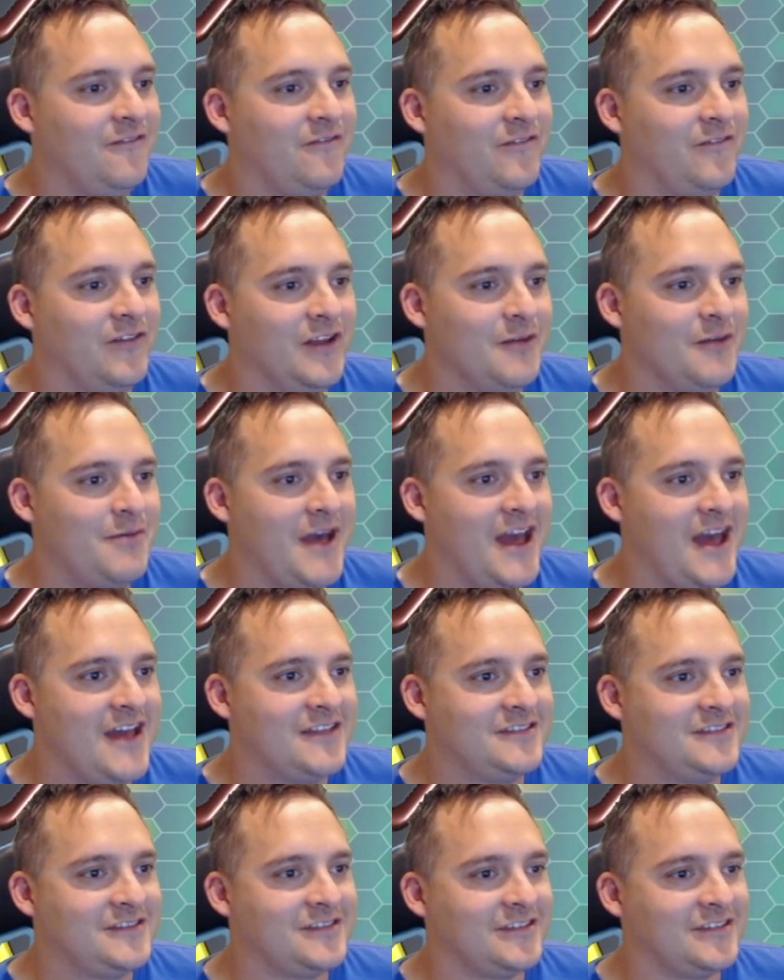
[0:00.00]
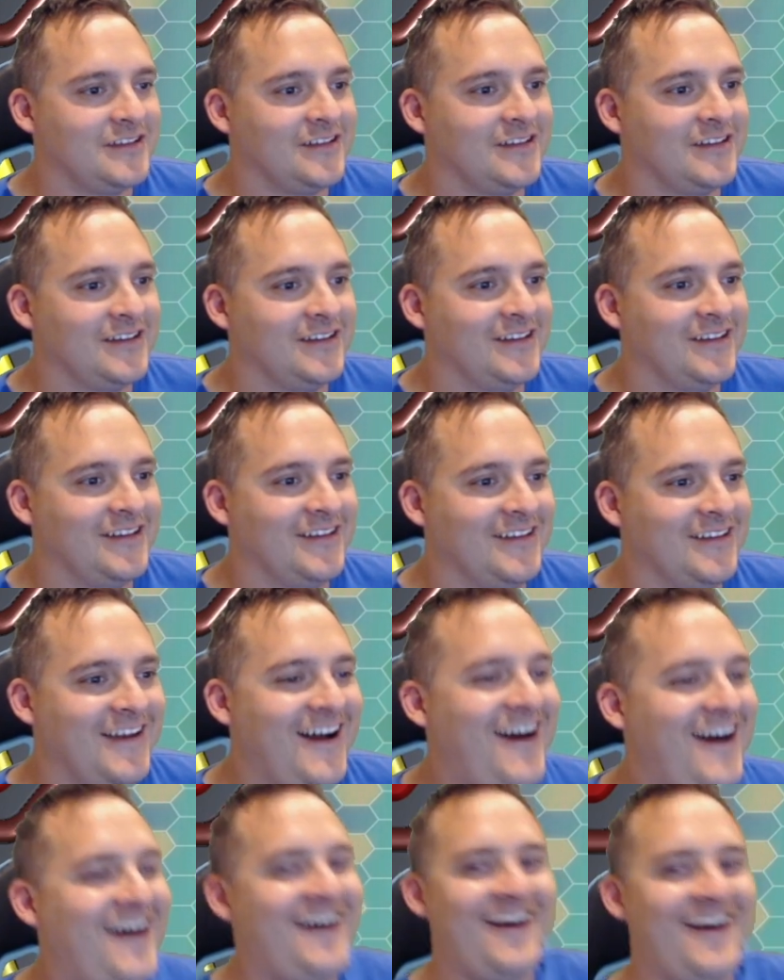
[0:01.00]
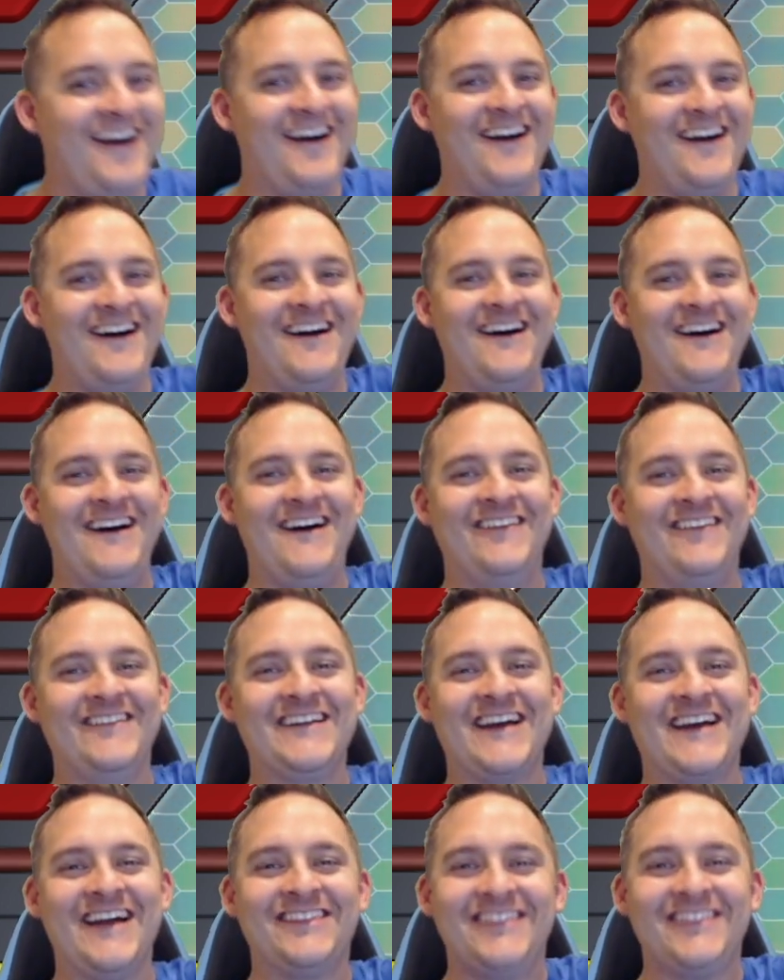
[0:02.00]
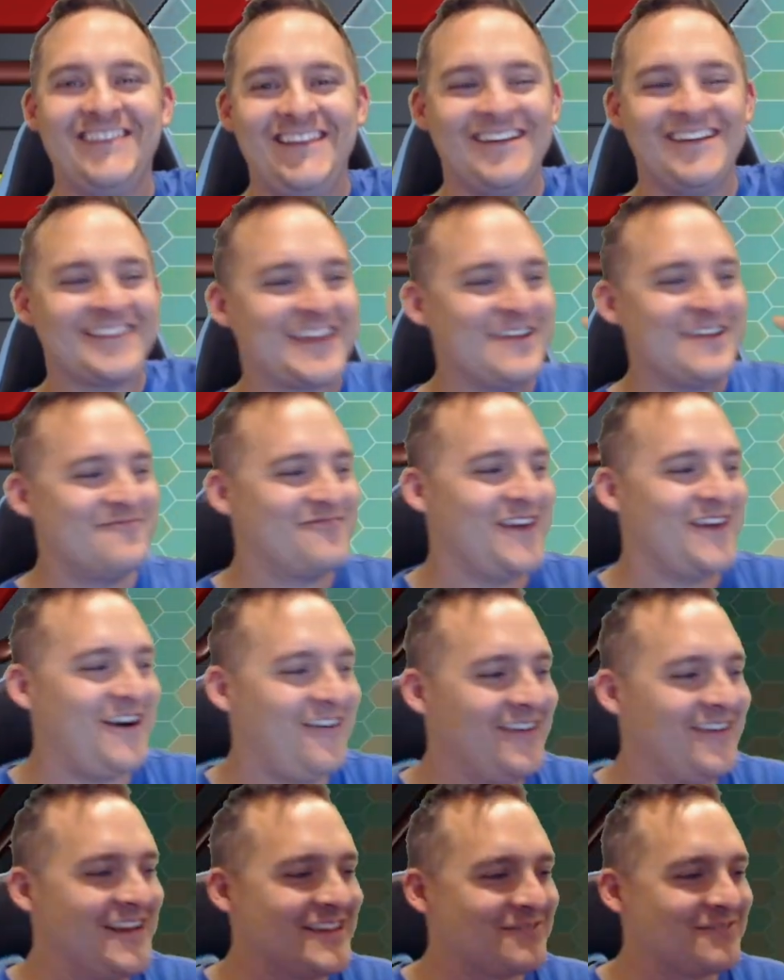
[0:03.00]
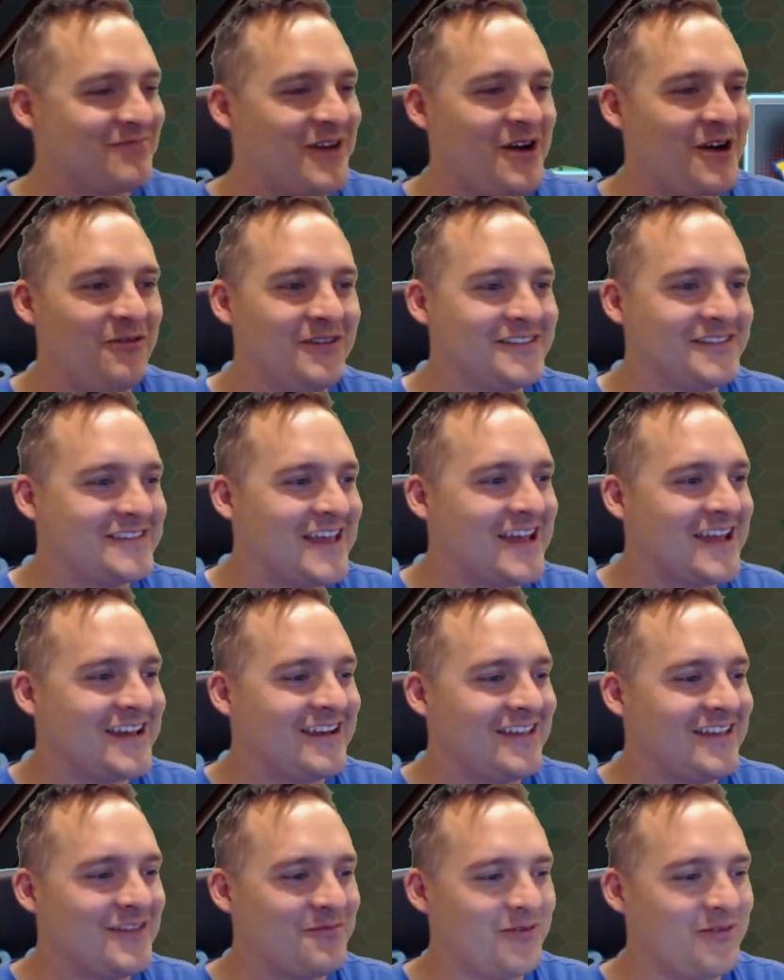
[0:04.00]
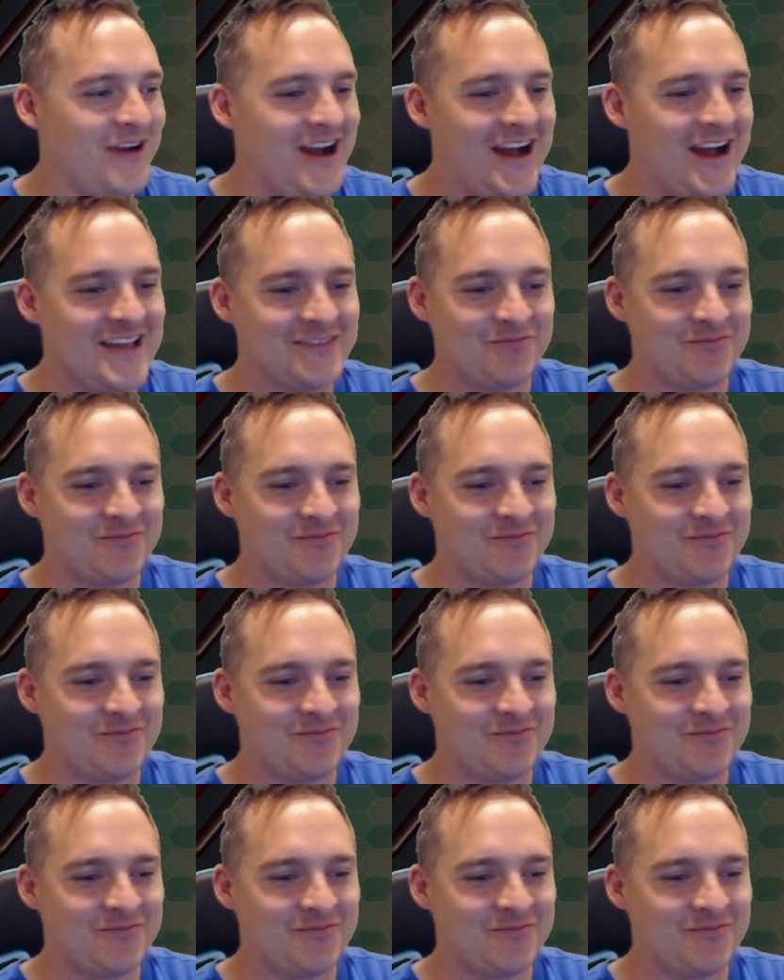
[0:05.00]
Flip heads. Oh, we got the Lucky Bonus, bro. We'll take another prize.